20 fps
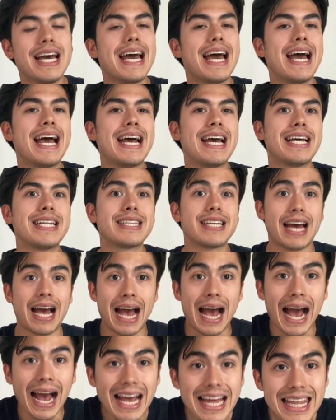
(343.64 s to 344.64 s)
and
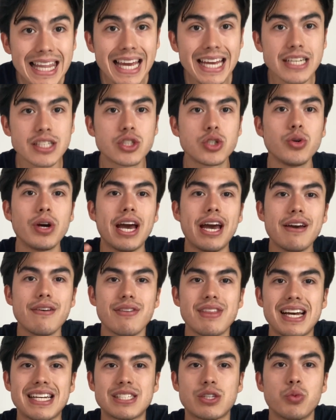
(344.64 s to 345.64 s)
I like to have
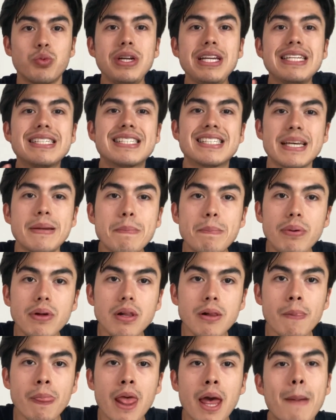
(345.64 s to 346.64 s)
that really
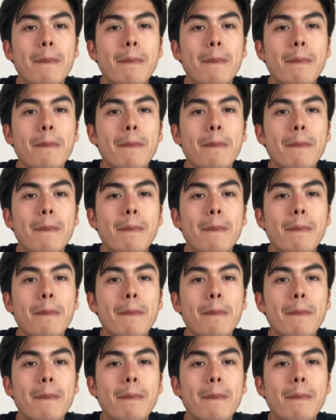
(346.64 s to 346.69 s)
simple,